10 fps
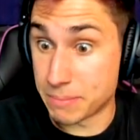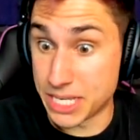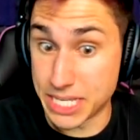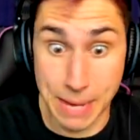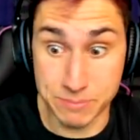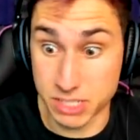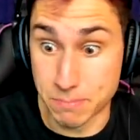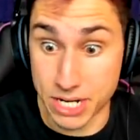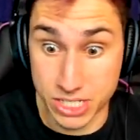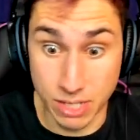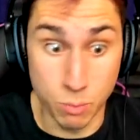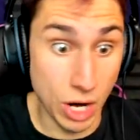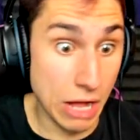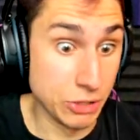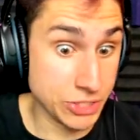Maybe he kept his money
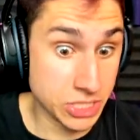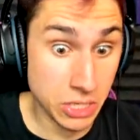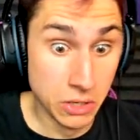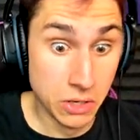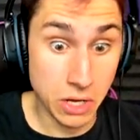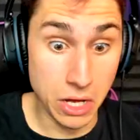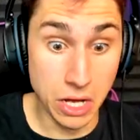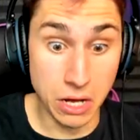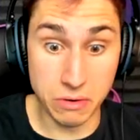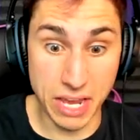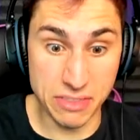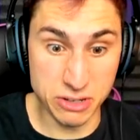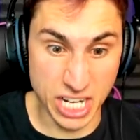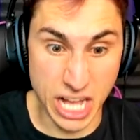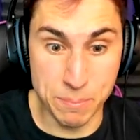somewhere else. Uh, okay,
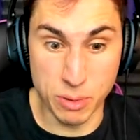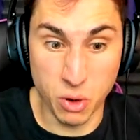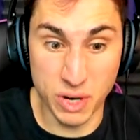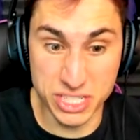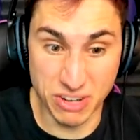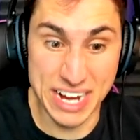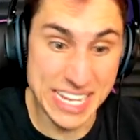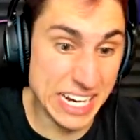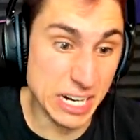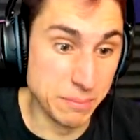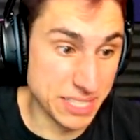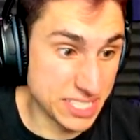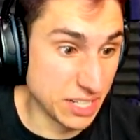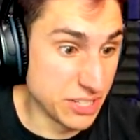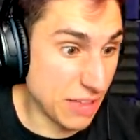there's a couple coins right here,
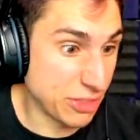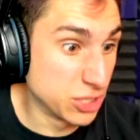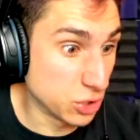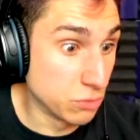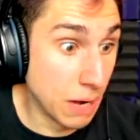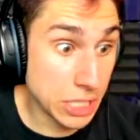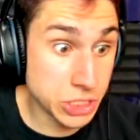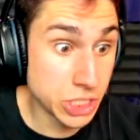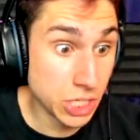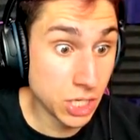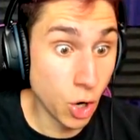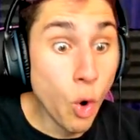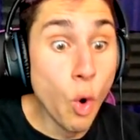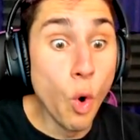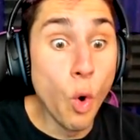but still nothing too much.
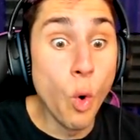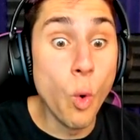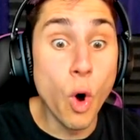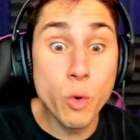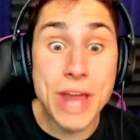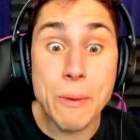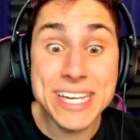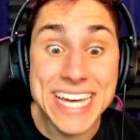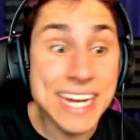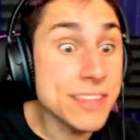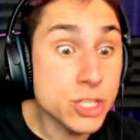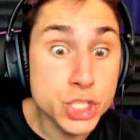Ooh, ooh, now we can get in